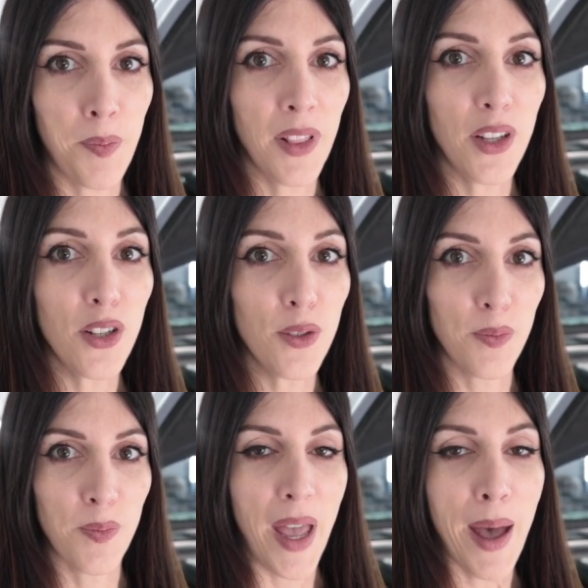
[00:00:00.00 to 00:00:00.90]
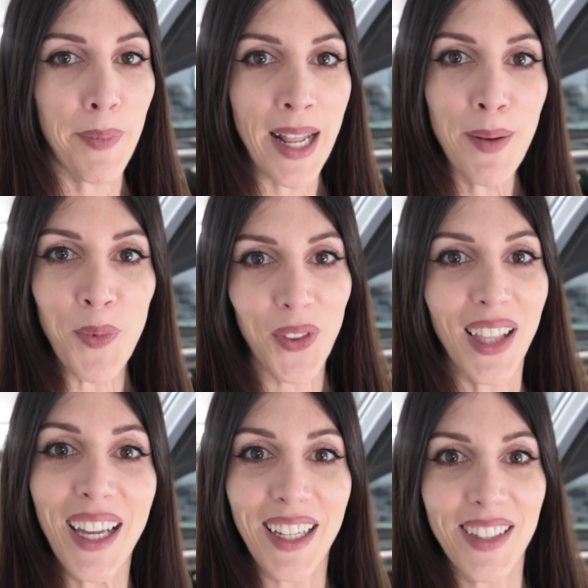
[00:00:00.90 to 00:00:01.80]
little M&M with
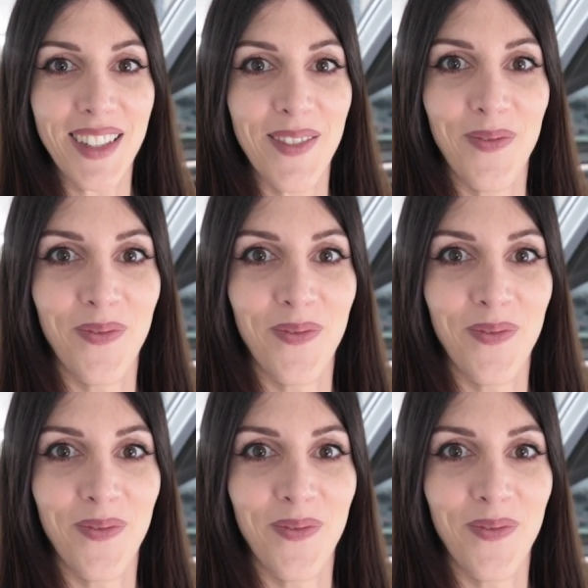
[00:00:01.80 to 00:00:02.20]
legs.